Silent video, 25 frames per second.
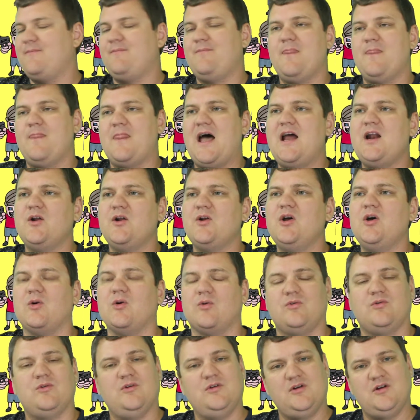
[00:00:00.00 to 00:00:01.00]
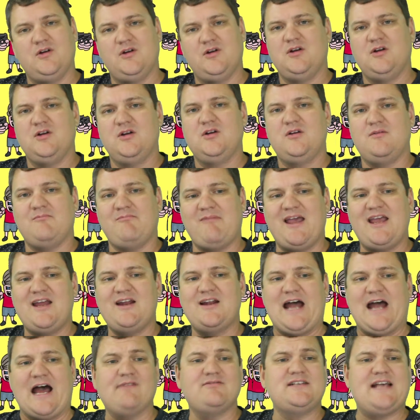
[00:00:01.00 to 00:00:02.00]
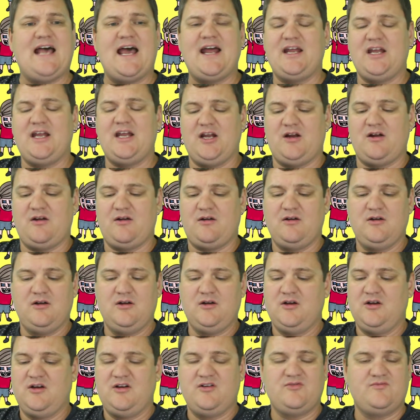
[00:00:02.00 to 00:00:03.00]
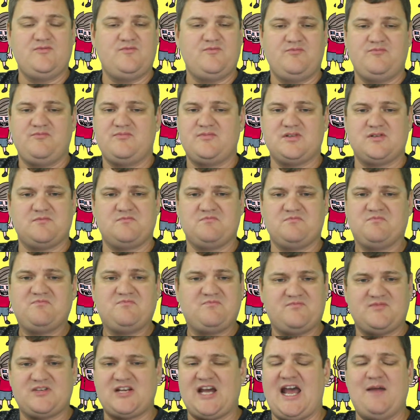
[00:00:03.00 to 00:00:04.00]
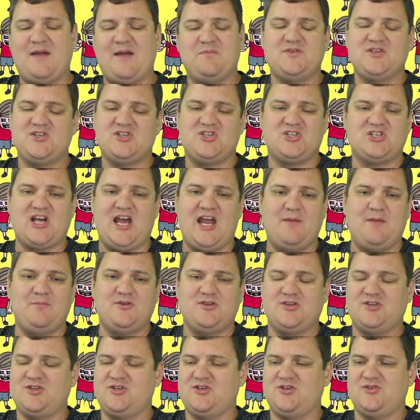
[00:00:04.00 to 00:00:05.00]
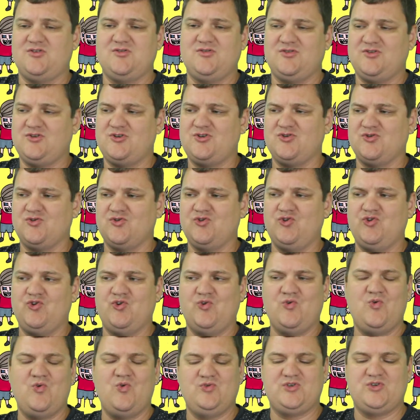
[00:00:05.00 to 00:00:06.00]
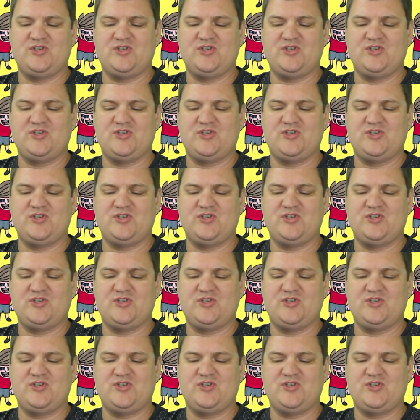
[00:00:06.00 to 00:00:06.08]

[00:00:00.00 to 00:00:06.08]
I don't know. Man, I've sat here, typed, drew,